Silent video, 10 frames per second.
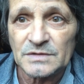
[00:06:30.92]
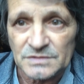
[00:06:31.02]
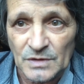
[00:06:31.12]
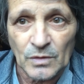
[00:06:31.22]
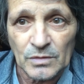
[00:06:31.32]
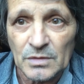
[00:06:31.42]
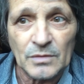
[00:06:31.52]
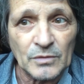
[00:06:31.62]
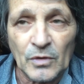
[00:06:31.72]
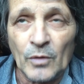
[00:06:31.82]
So
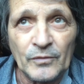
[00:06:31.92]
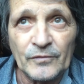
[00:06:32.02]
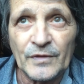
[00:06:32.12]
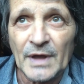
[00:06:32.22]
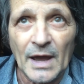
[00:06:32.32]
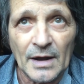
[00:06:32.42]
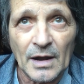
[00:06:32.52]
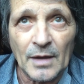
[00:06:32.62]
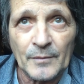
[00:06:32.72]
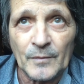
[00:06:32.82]
we're hoping for that.
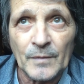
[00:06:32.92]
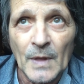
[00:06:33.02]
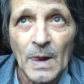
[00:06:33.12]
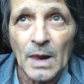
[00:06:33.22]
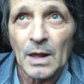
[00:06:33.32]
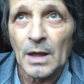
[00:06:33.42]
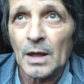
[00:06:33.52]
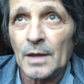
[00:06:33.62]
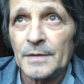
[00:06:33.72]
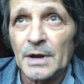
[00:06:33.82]
In
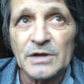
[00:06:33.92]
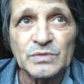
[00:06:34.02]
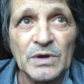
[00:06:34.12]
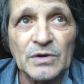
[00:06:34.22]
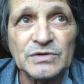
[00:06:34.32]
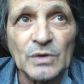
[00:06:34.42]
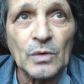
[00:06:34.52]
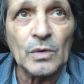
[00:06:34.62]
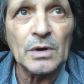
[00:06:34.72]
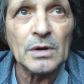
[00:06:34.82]
the next week or
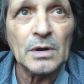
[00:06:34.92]
so,